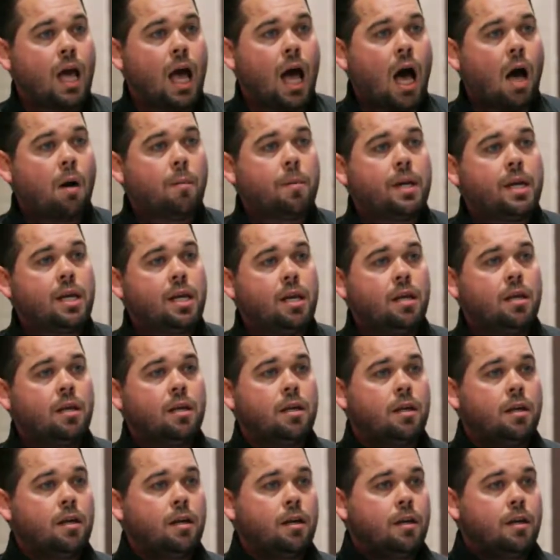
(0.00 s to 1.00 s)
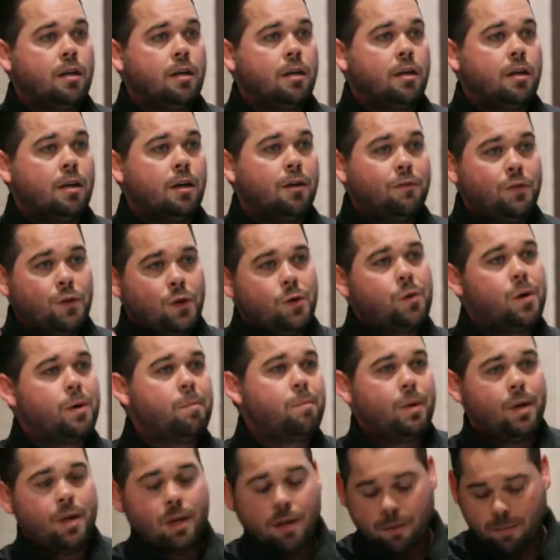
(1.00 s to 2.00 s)
how many of you
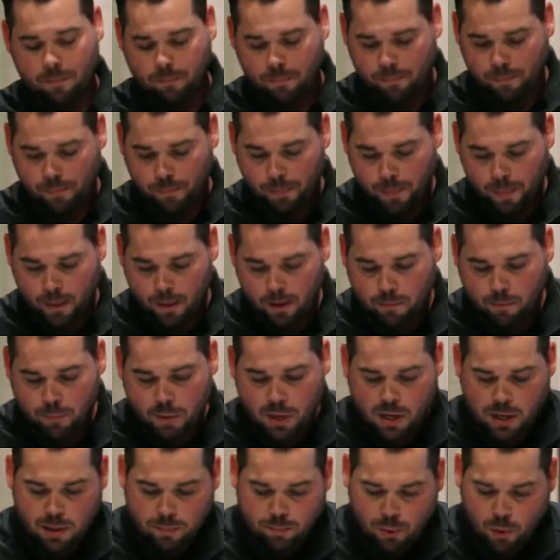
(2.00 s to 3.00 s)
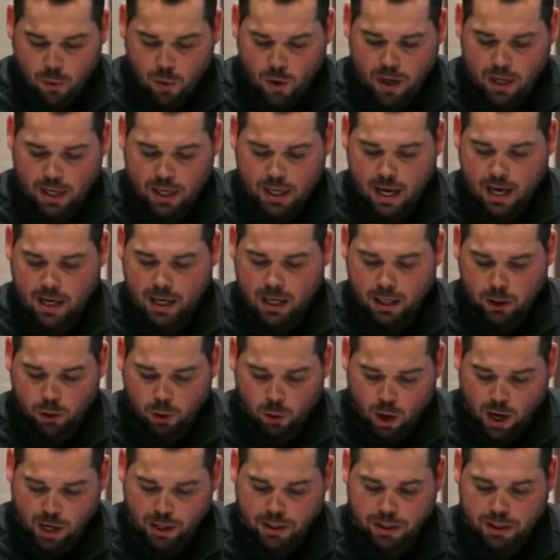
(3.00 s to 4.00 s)
and me, being born again in
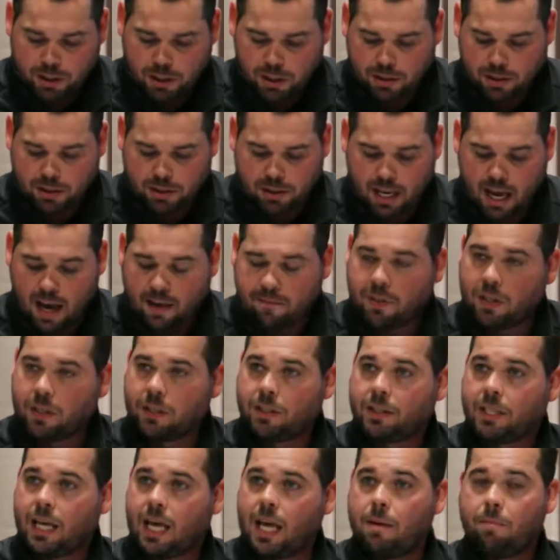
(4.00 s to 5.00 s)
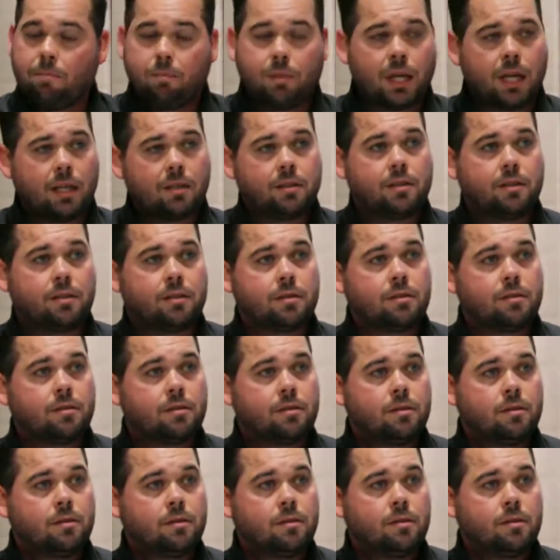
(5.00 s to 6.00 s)
Christ Jesus, have this same blessing
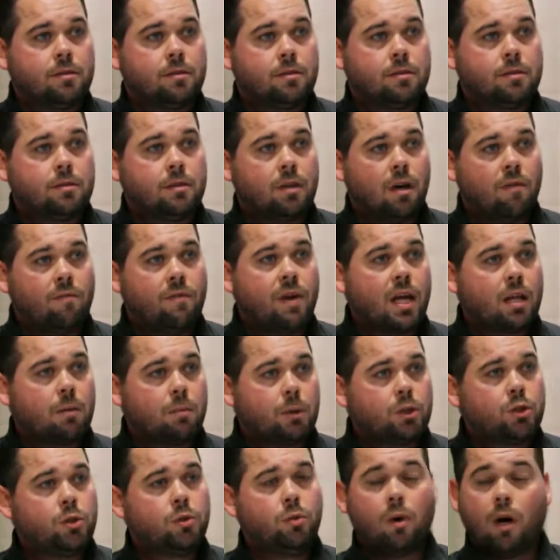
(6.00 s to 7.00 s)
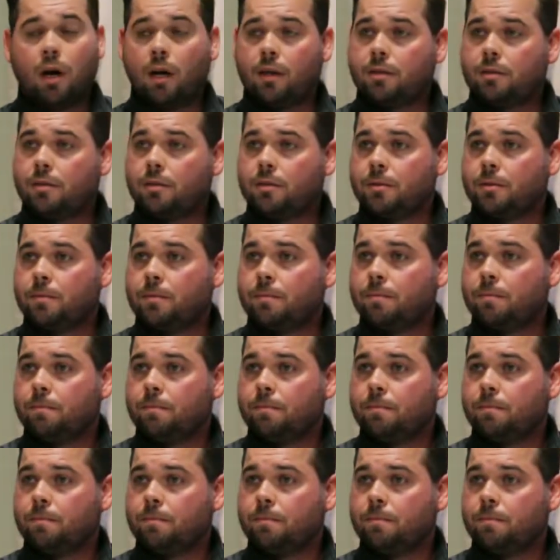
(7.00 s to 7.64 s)
available to us?